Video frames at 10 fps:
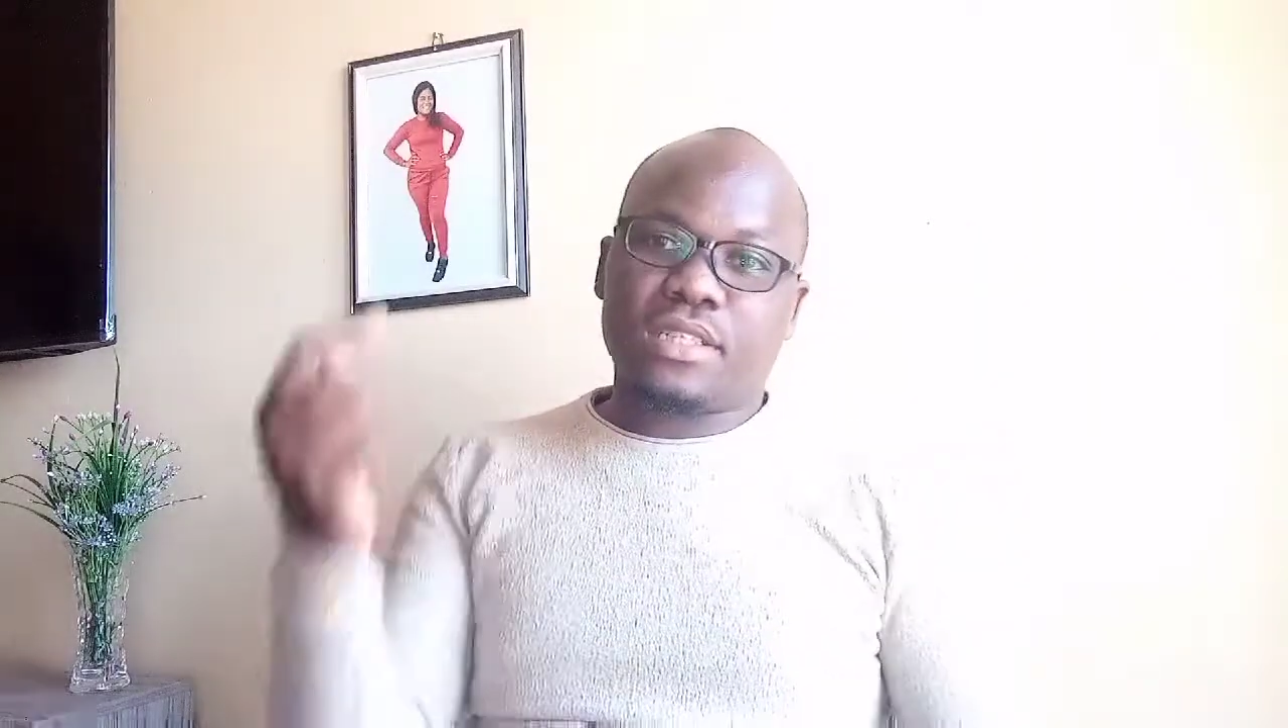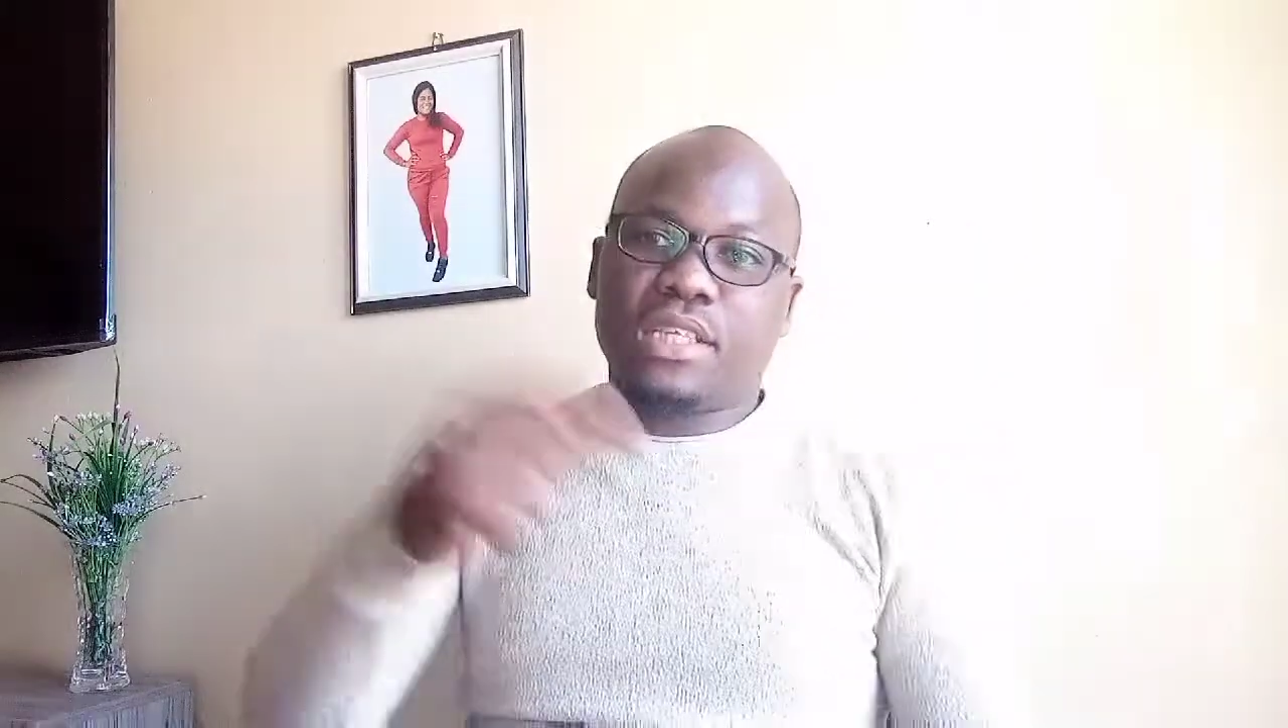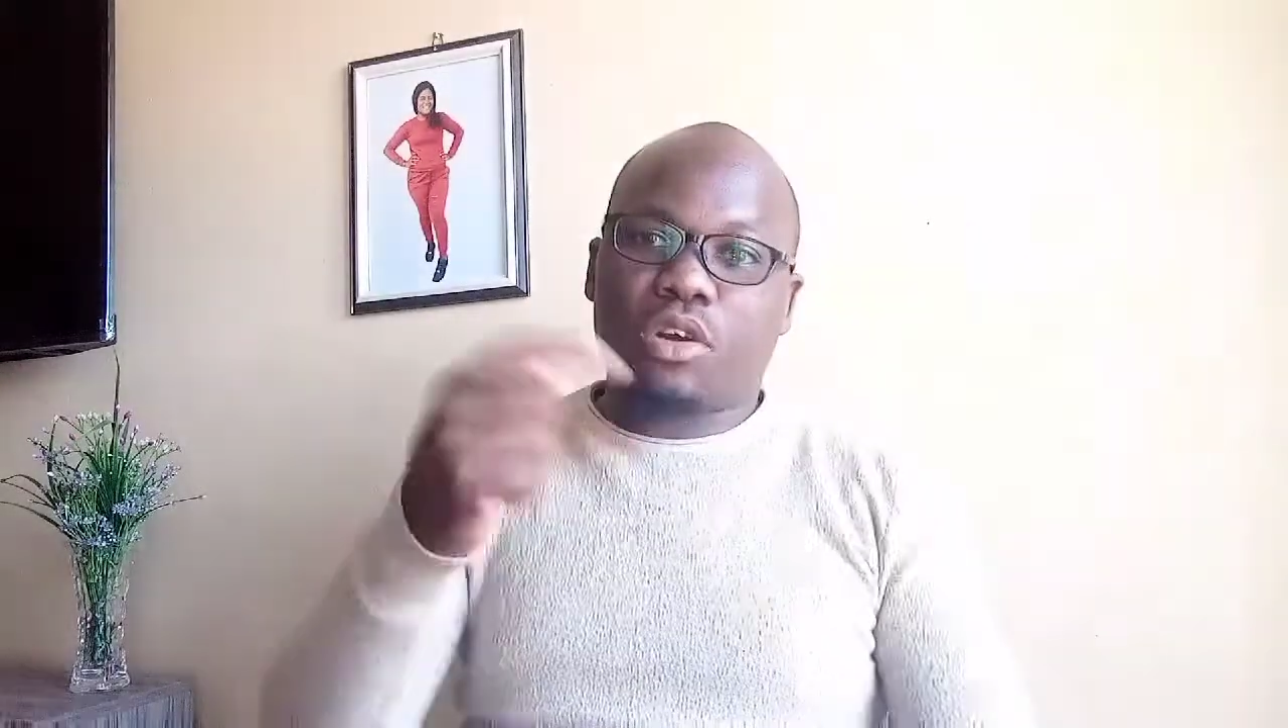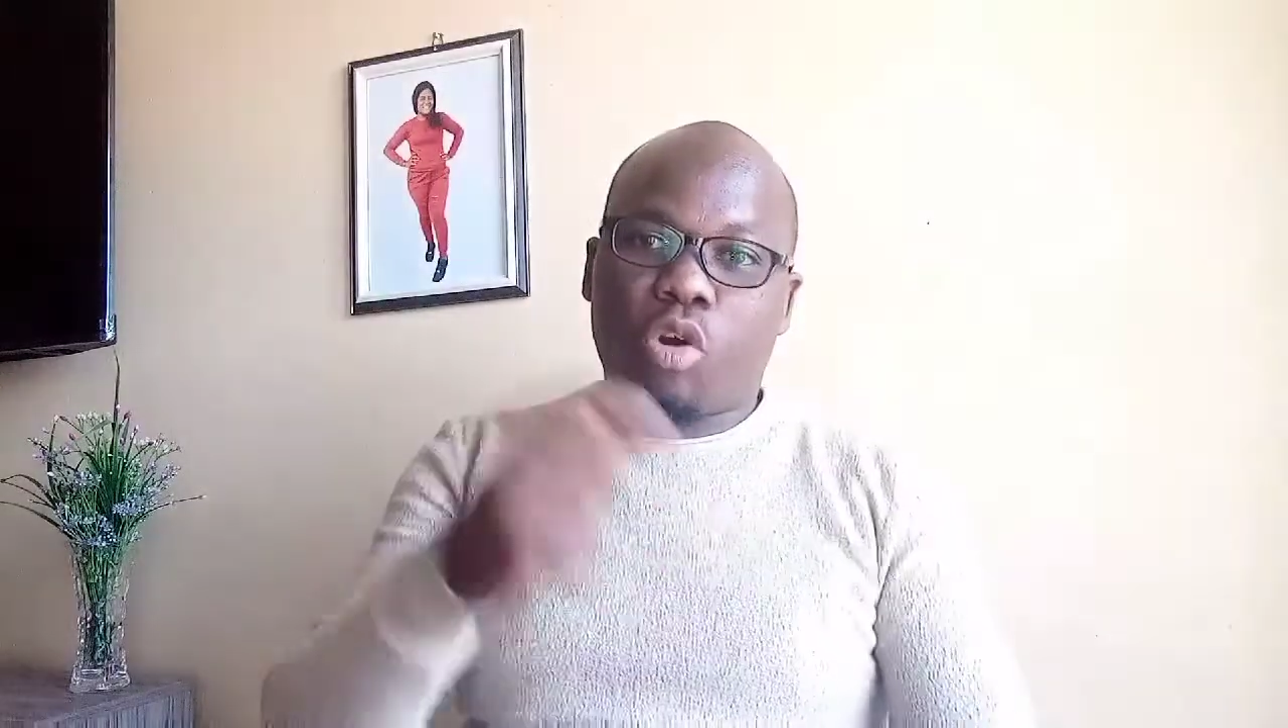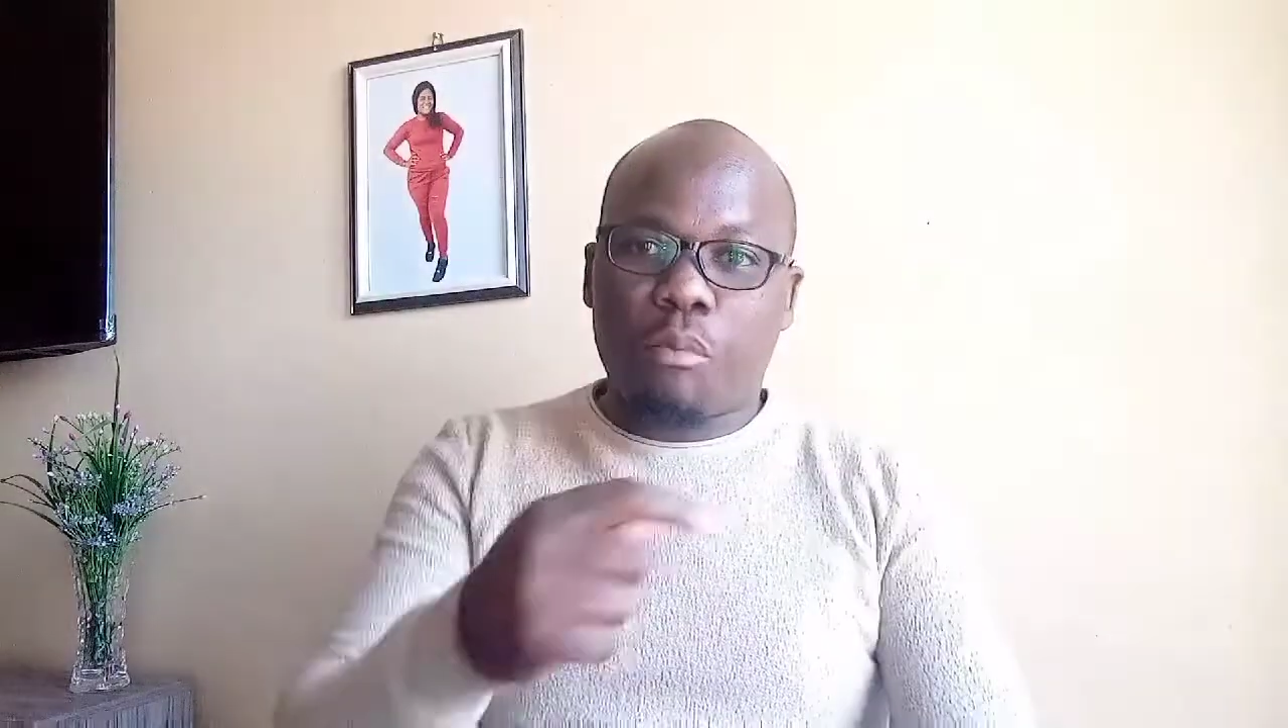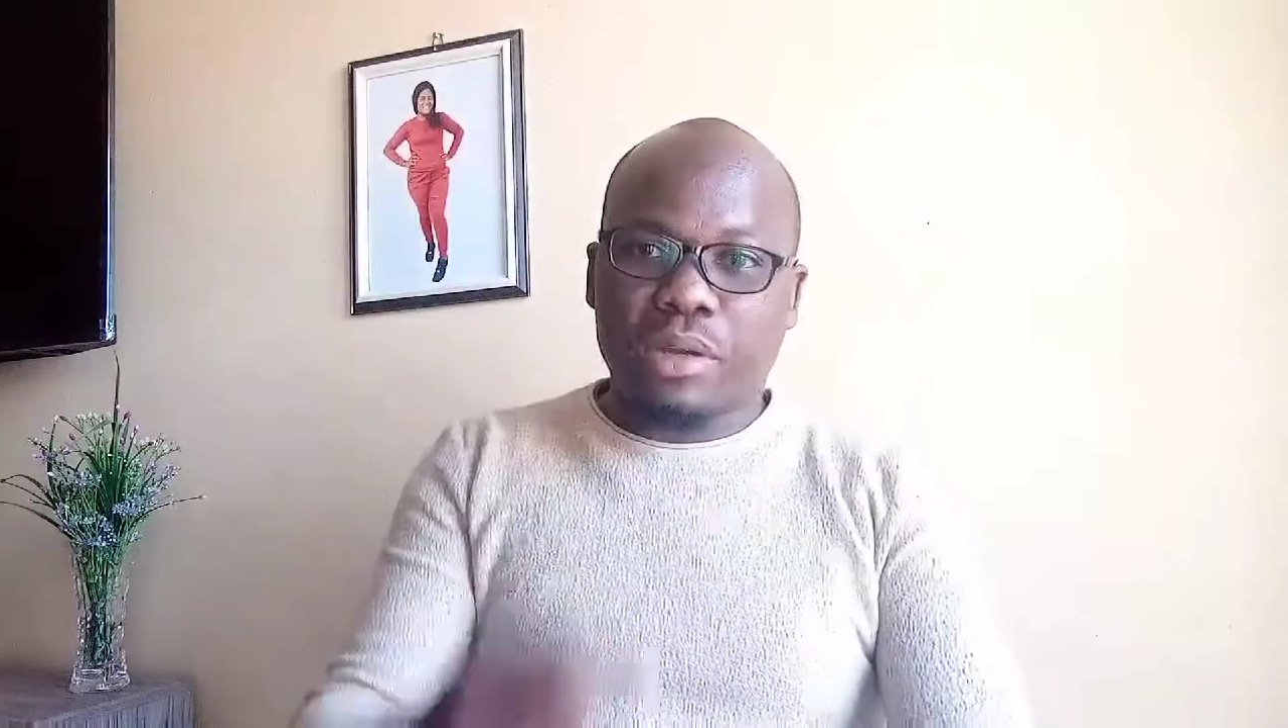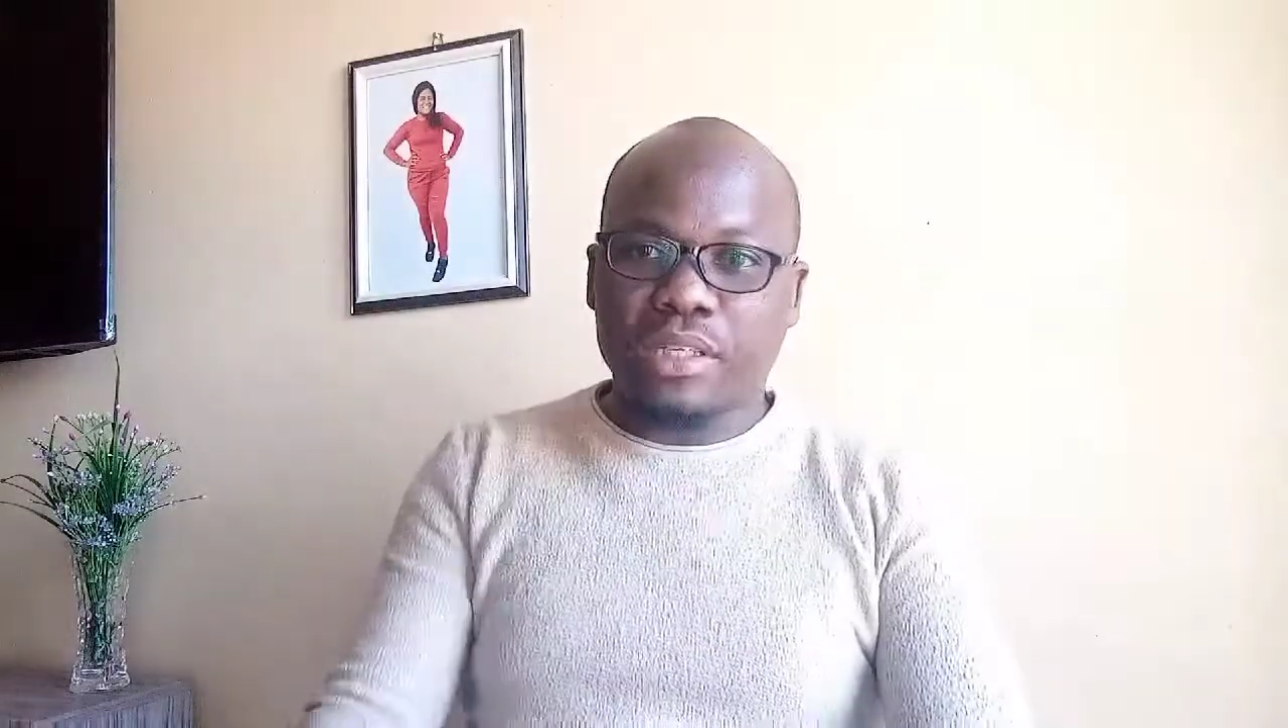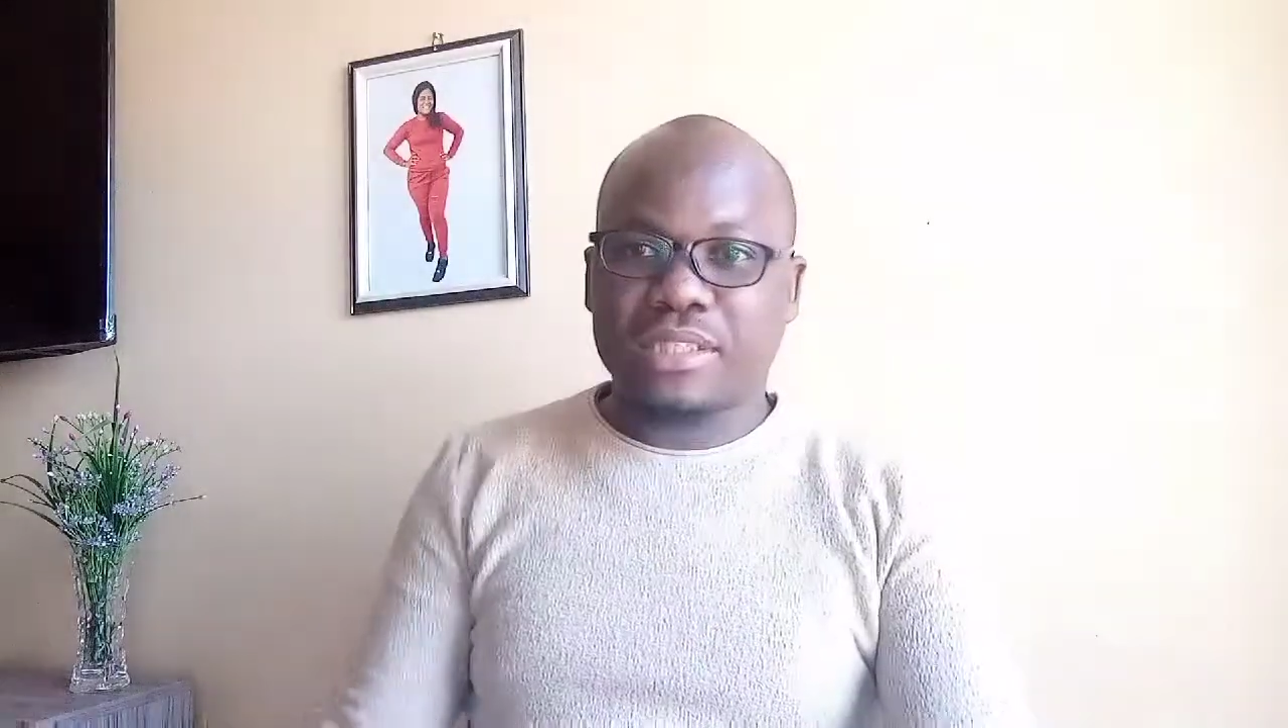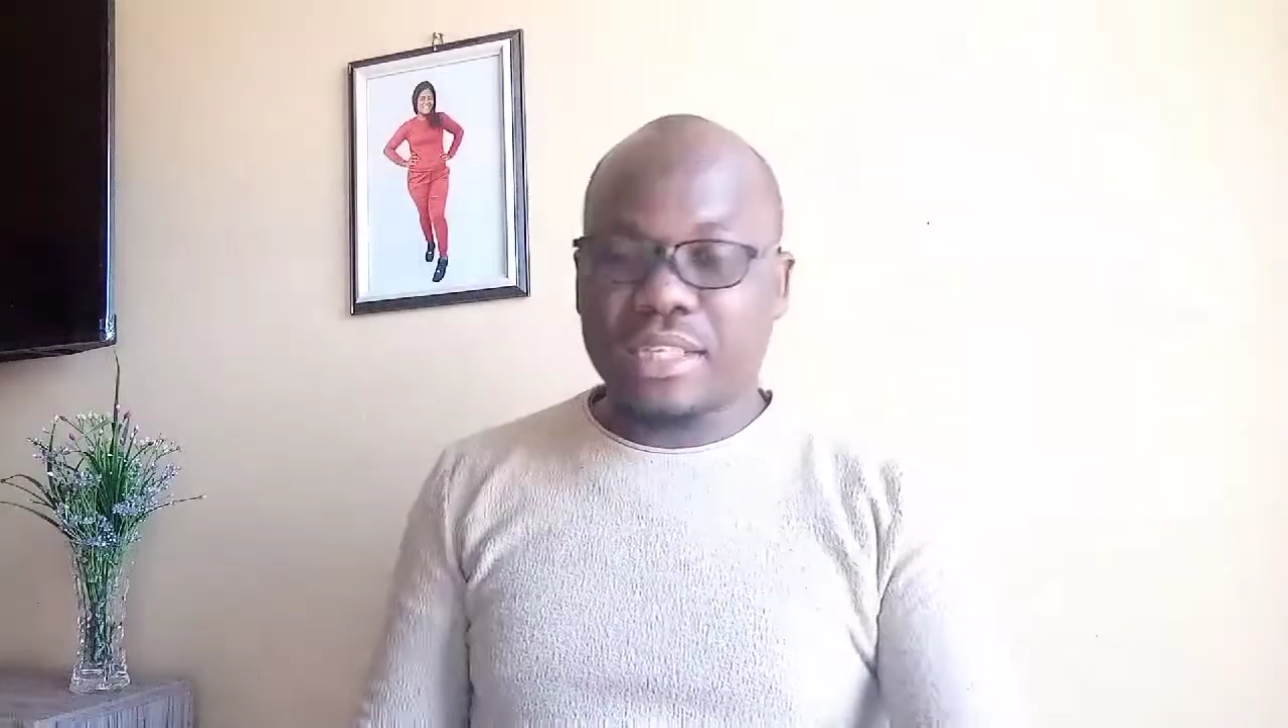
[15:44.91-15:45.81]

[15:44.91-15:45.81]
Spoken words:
in the comment